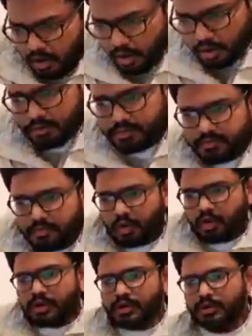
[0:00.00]
all of the
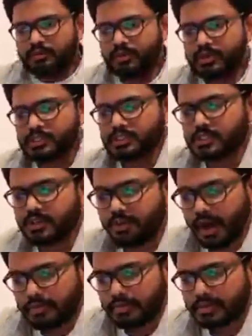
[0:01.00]
following are features of
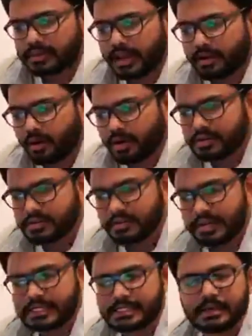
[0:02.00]

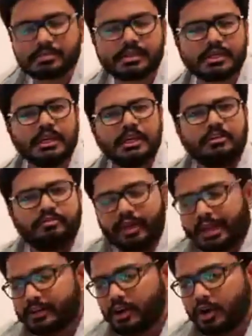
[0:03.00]
hyperthyroidism except
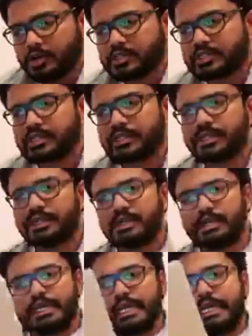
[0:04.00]
weight loss,
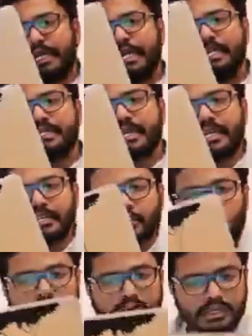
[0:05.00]
heat
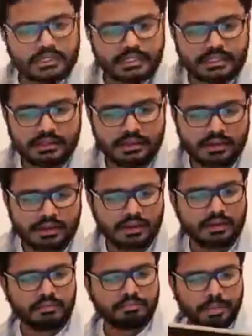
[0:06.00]
intolerance,
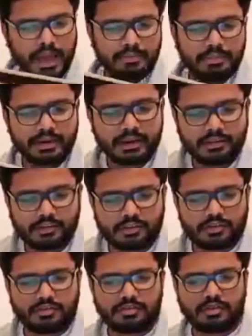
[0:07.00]

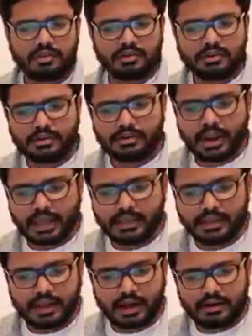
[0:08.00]
palpitations,
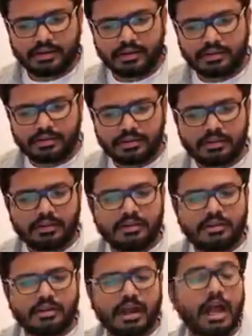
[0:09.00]
tachycardia,
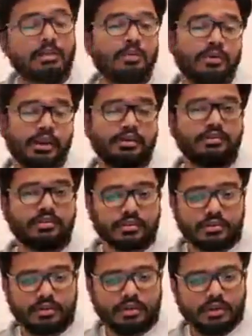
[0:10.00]

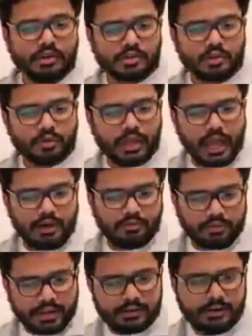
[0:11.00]
hypotension. So we
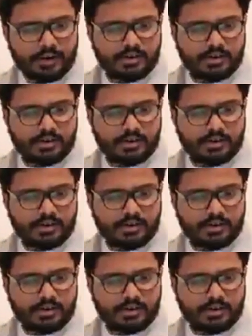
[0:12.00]
have weight